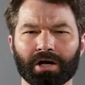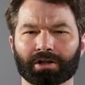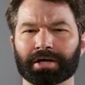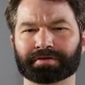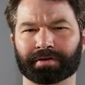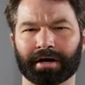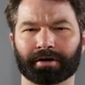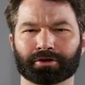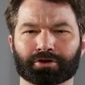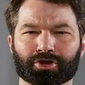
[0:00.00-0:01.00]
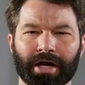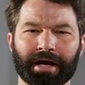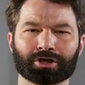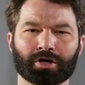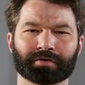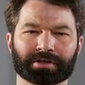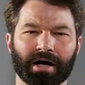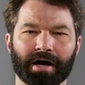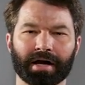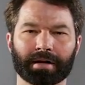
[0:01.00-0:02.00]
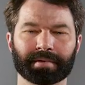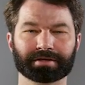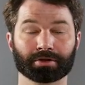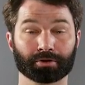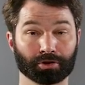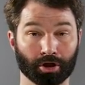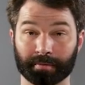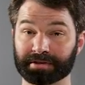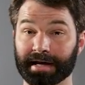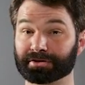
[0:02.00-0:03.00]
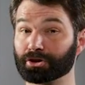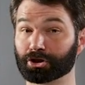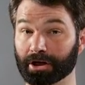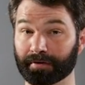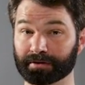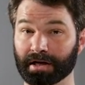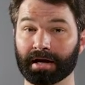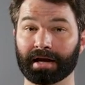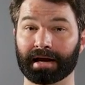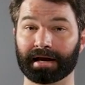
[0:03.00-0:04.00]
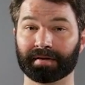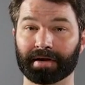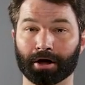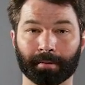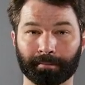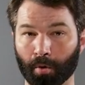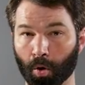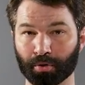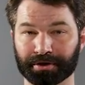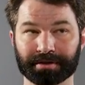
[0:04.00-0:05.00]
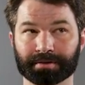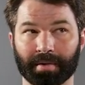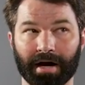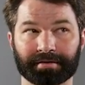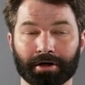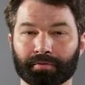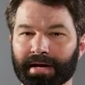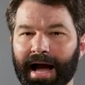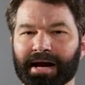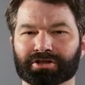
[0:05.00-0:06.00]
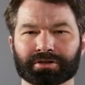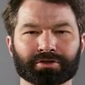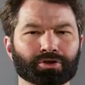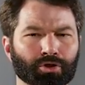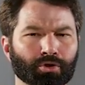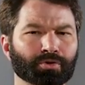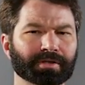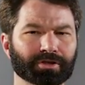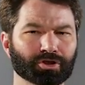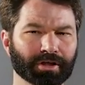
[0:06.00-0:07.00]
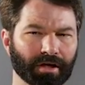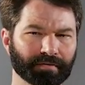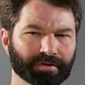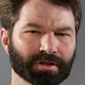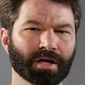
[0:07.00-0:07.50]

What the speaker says: Lots of characters change over time as their circumstances shift, and they are molded by their reactions to these shifts,